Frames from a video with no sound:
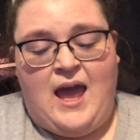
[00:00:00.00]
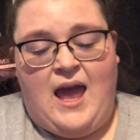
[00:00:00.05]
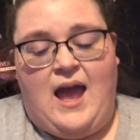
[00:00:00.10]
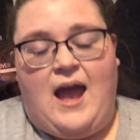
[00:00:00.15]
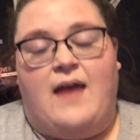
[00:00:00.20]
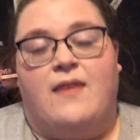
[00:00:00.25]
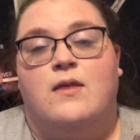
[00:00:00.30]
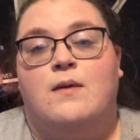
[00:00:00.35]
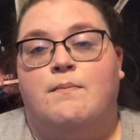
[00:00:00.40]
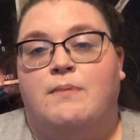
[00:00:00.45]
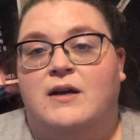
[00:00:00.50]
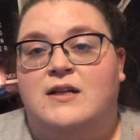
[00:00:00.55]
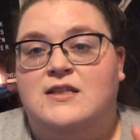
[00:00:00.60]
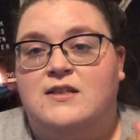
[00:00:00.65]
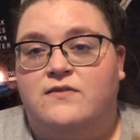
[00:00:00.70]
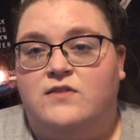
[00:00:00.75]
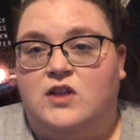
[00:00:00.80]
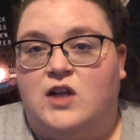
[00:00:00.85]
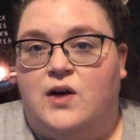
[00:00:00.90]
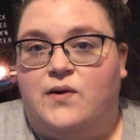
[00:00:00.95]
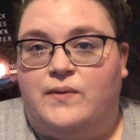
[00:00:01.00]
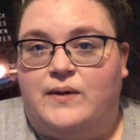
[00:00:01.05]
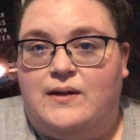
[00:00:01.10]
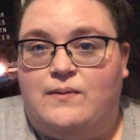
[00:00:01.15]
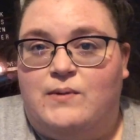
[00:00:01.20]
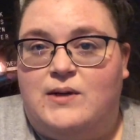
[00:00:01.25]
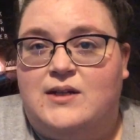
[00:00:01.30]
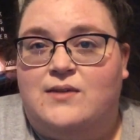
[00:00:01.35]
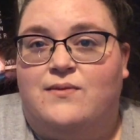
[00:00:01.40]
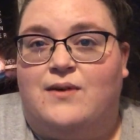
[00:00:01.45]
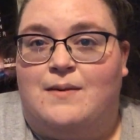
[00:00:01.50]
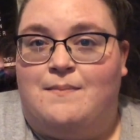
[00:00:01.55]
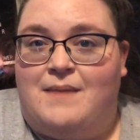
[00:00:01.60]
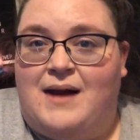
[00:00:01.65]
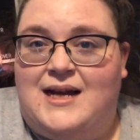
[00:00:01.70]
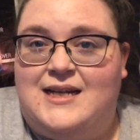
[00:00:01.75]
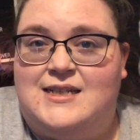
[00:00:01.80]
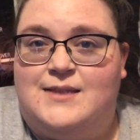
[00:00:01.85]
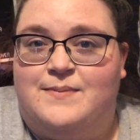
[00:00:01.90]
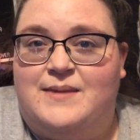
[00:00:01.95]
and the Buns of Glory one
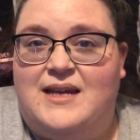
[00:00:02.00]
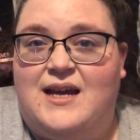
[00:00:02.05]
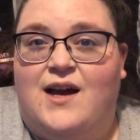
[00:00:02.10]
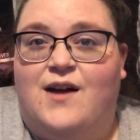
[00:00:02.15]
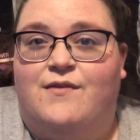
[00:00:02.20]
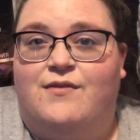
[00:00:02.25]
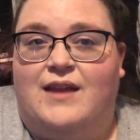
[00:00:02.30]
reminds me of